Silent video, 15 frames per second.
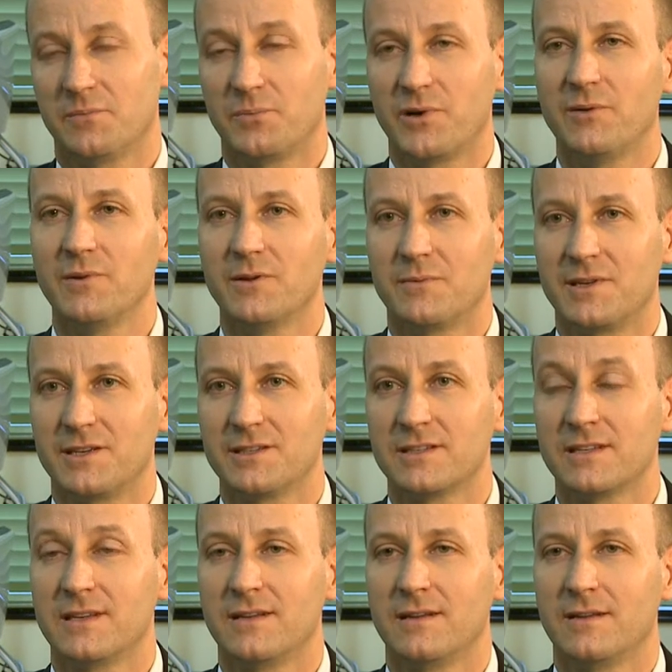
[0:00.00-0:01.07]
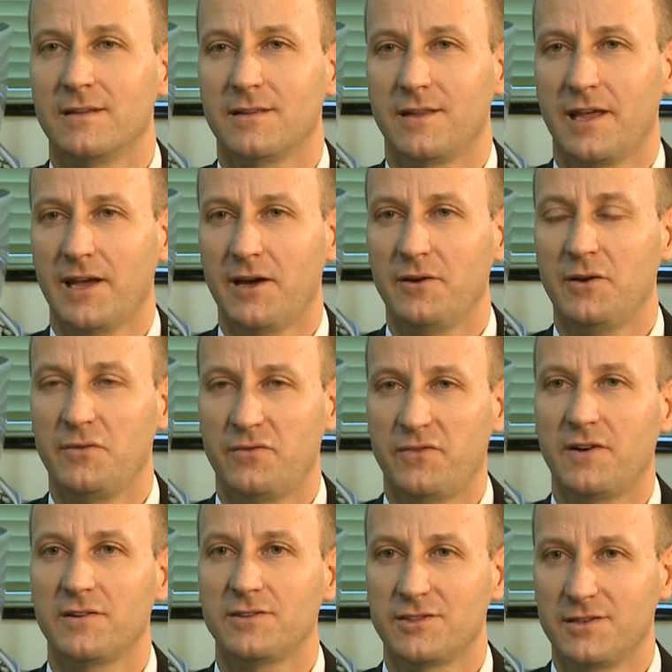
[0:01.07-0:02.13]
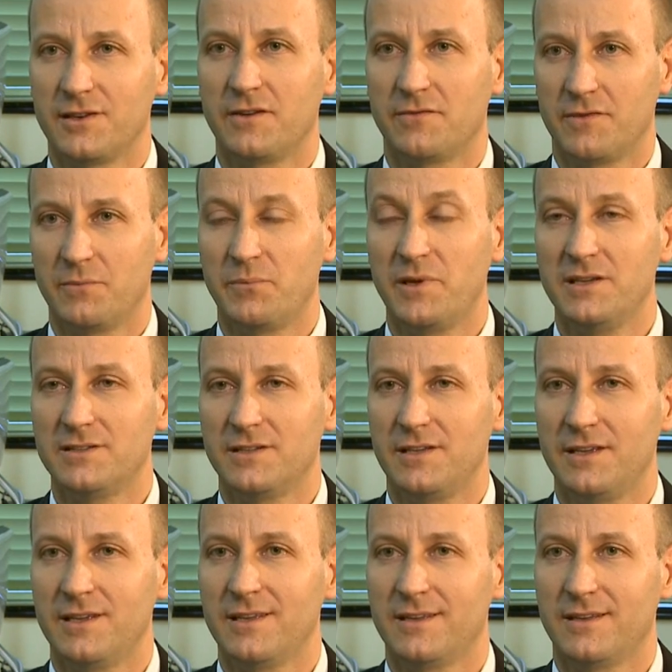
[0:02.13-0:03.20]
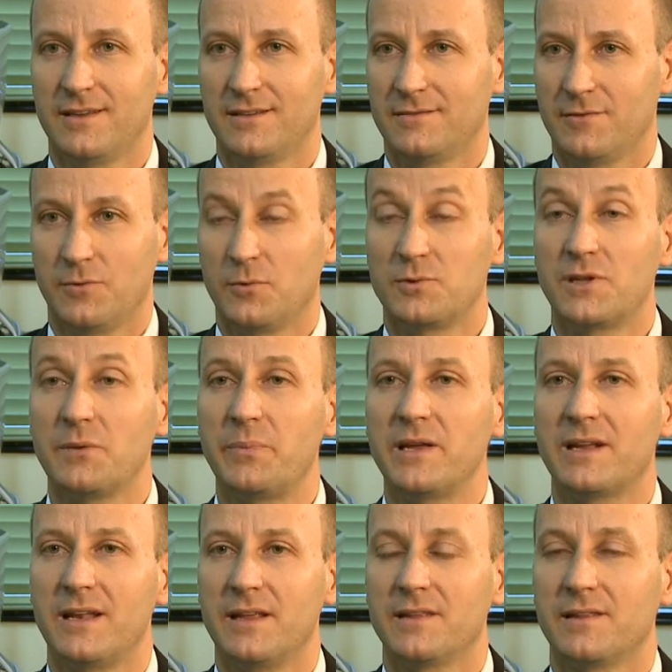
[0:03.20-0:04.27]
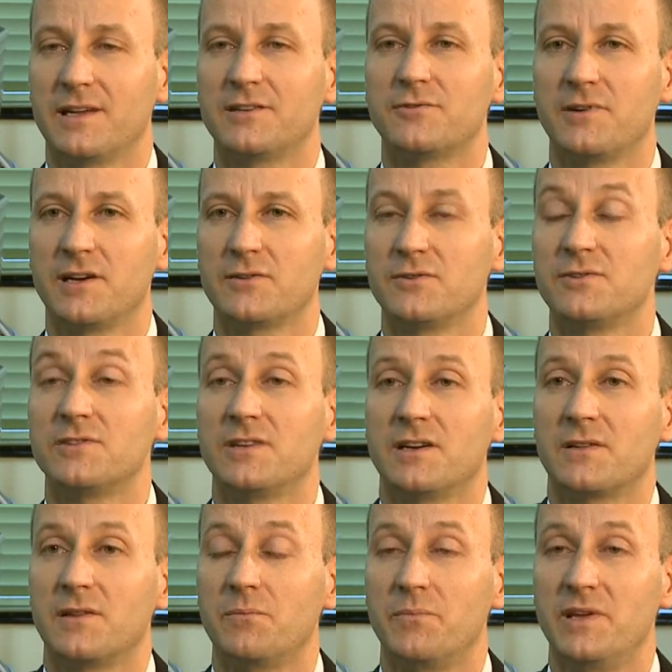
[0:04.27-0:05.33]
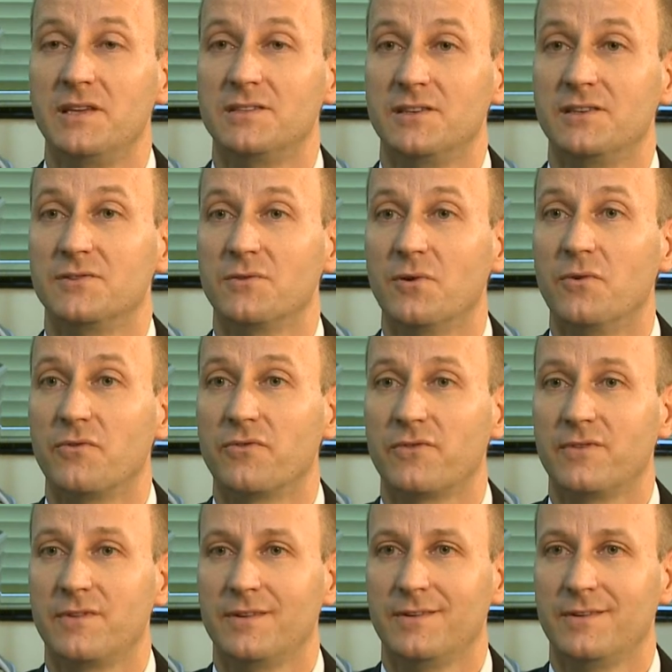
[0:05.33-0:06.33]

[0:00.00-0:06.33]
The problem is they only function if the PC, or typically they try to shut the PCs off.